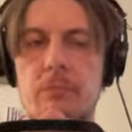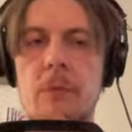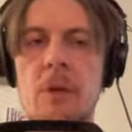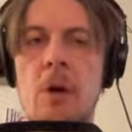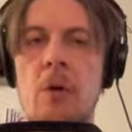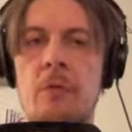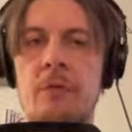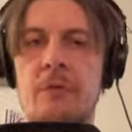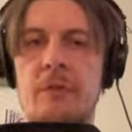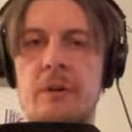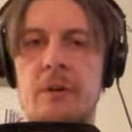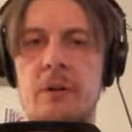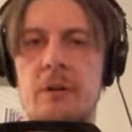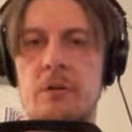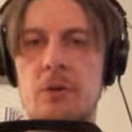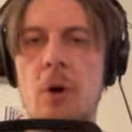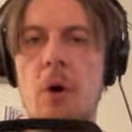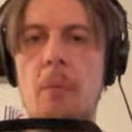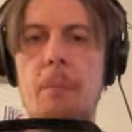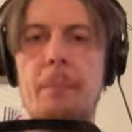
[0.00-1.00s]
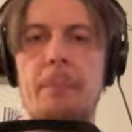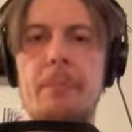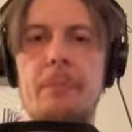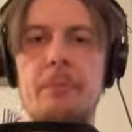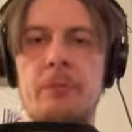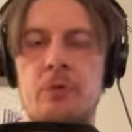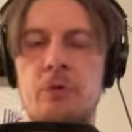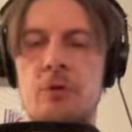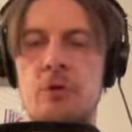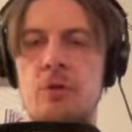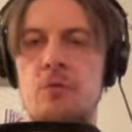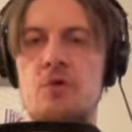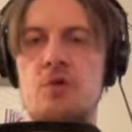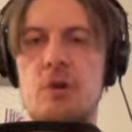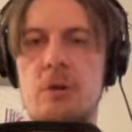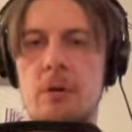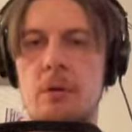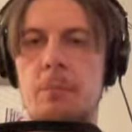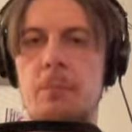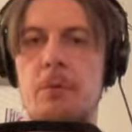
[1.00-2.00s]
on the knob mm,
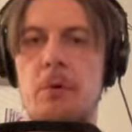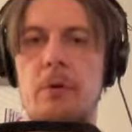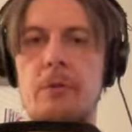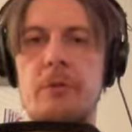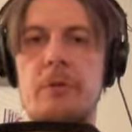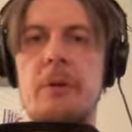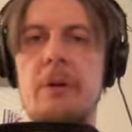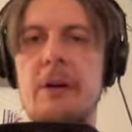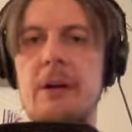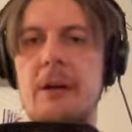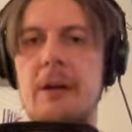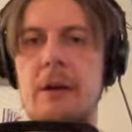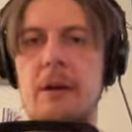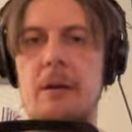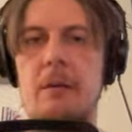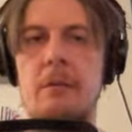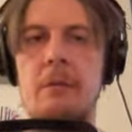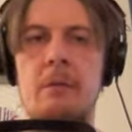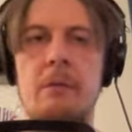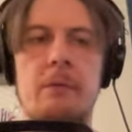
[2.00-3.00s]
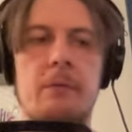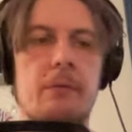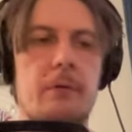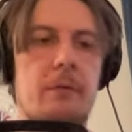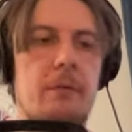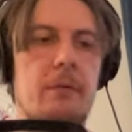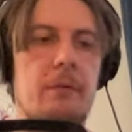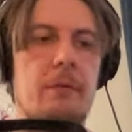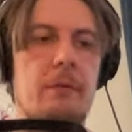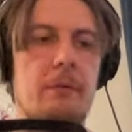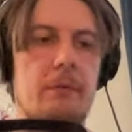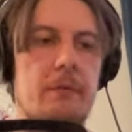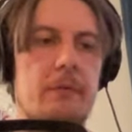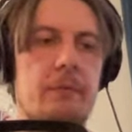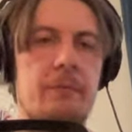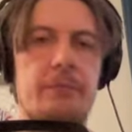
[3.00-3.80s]
usual pot uh,